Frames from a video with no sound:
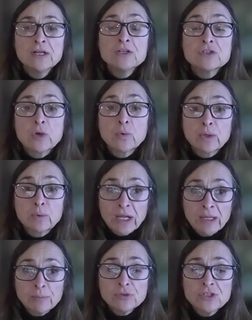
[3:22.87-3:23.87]
So we
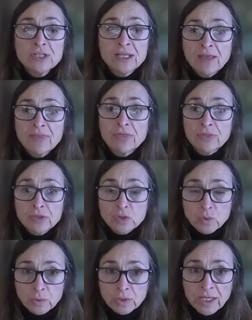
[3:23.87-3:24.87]
were able to get the
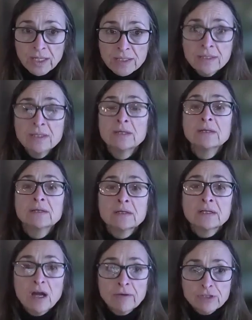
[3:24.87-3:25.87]
doula
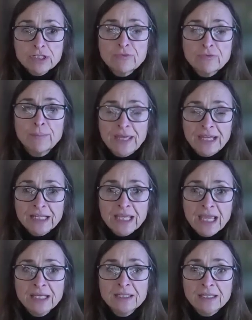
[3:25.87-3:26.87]
coverage for
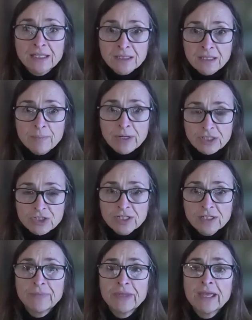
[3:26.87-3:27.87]
Medicaid in the
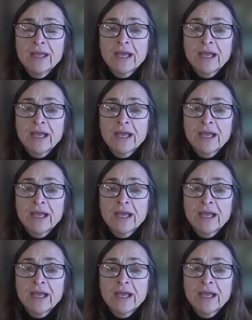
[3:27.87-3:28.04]
budget,